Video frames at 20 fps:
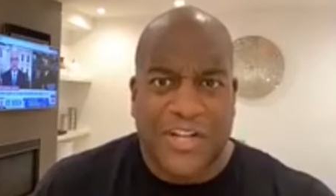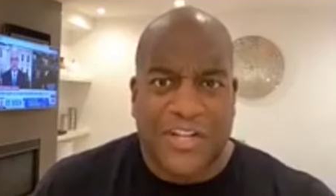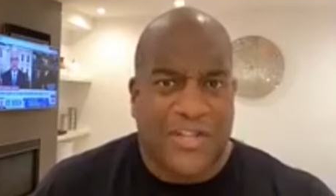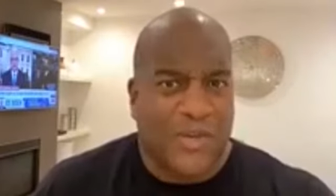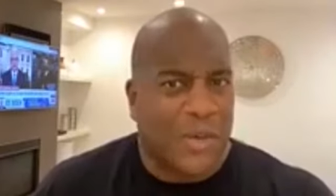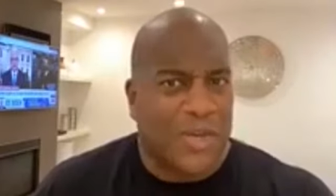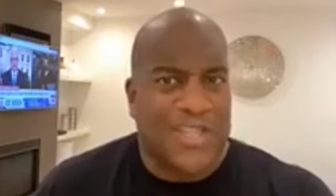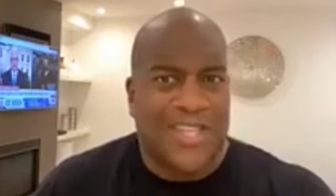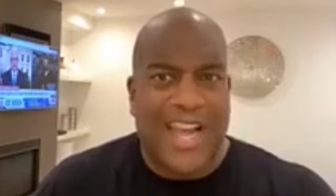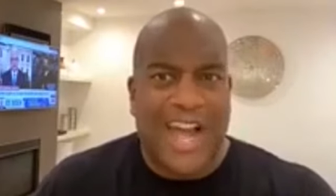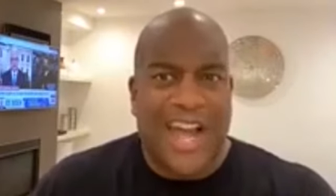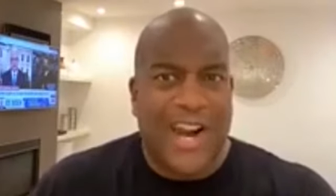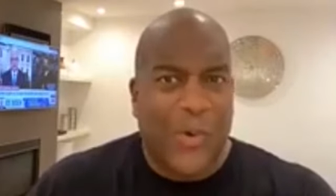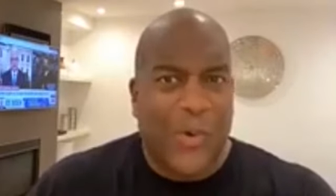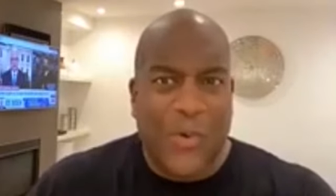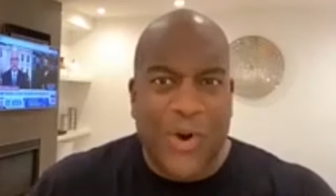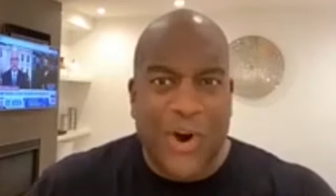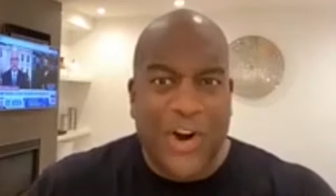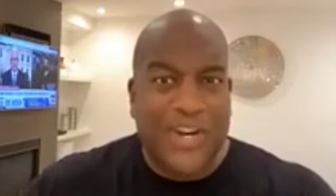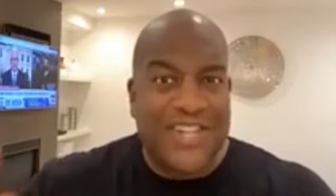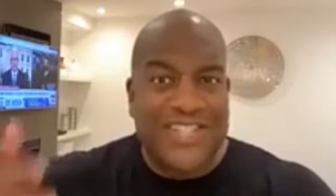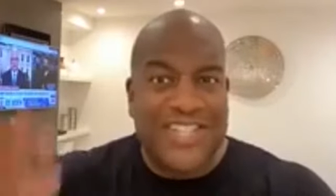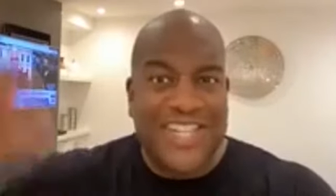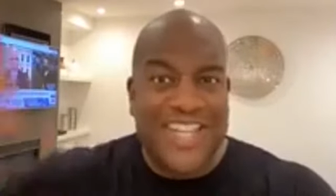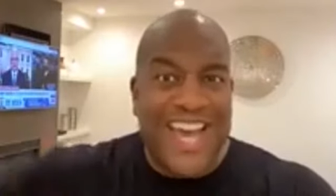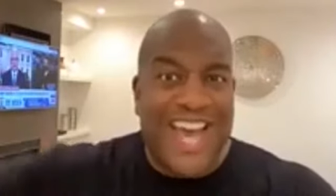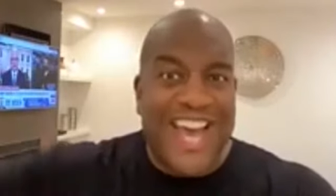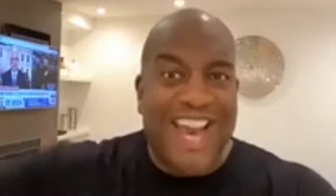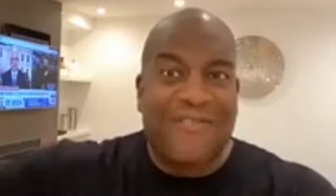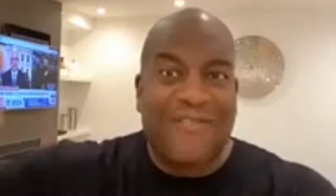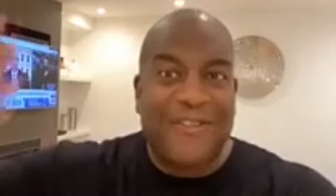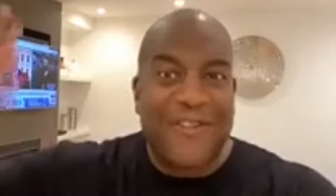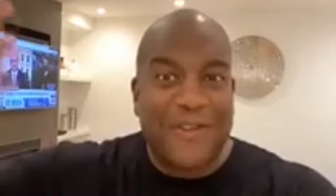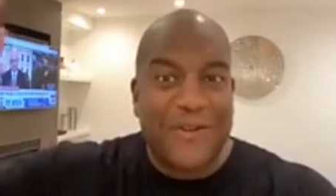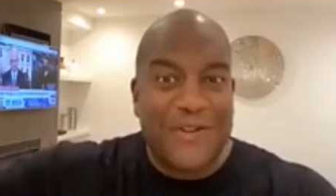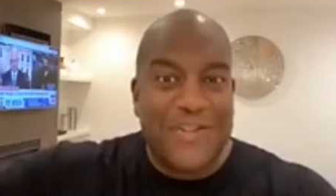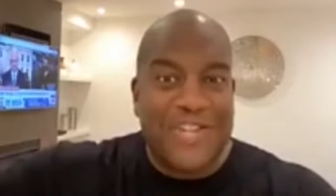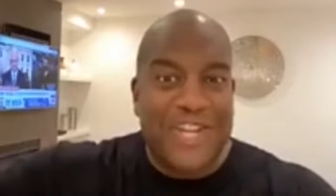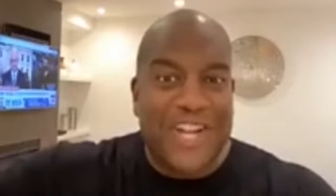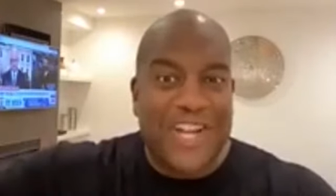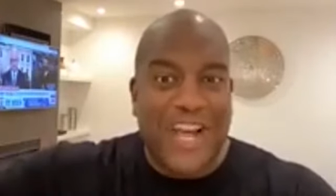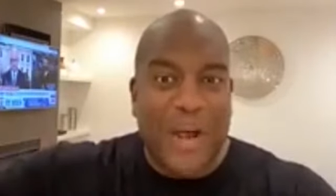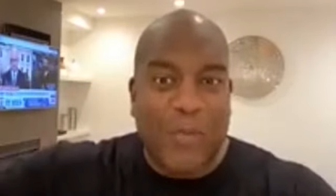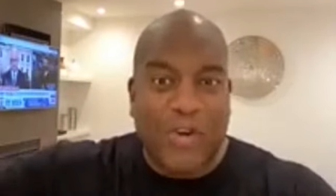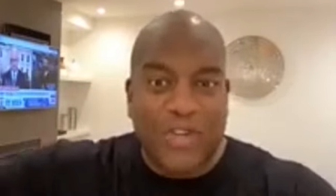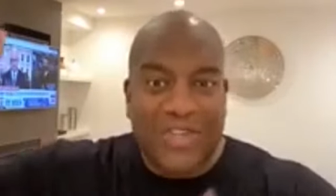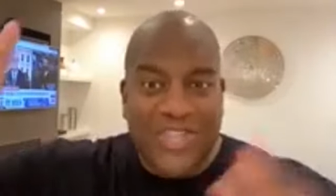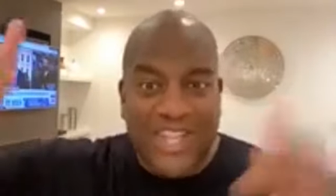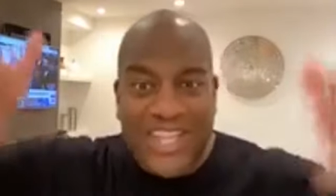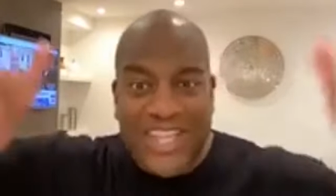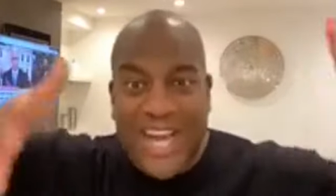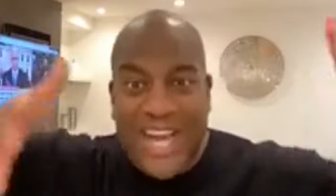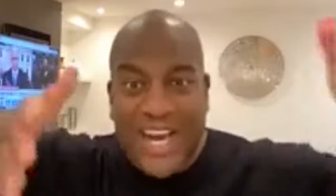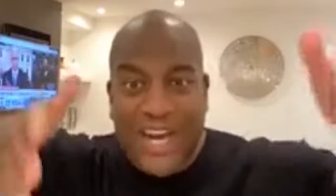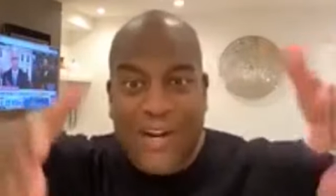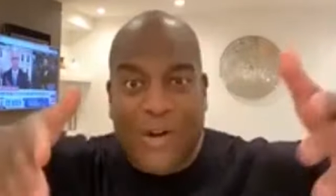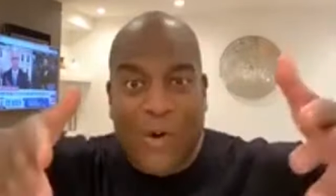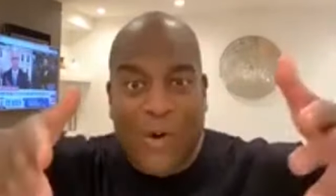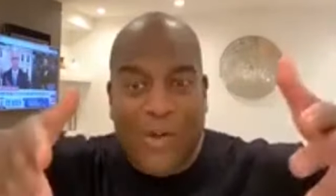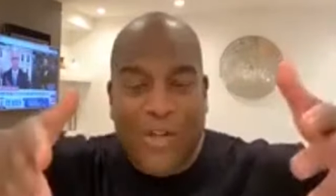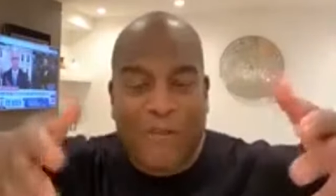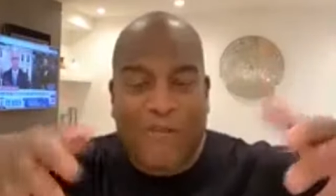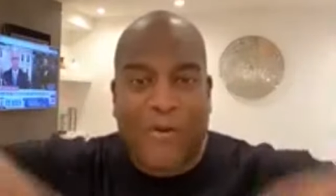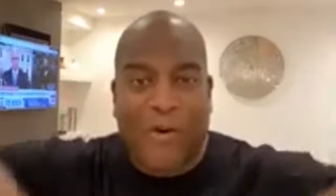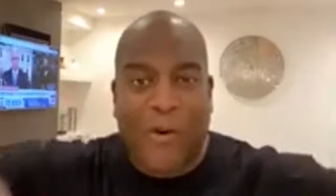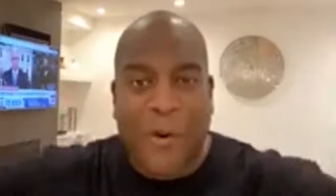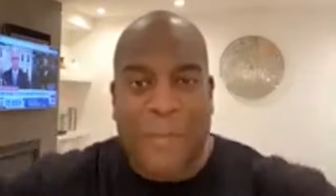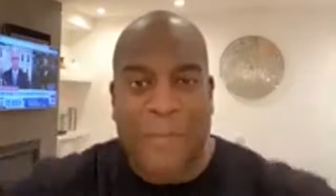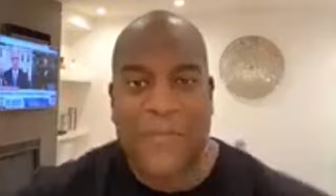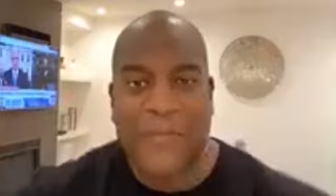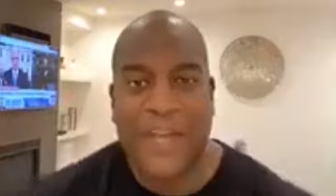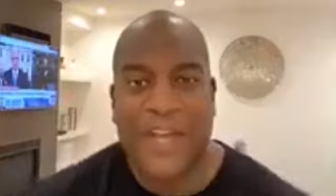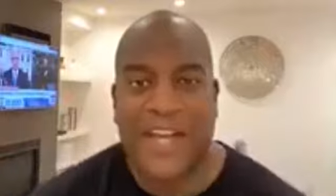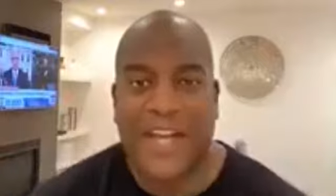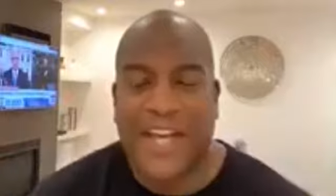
So it's kind of weird to see that evolution, and we're seeing that in the goalie form.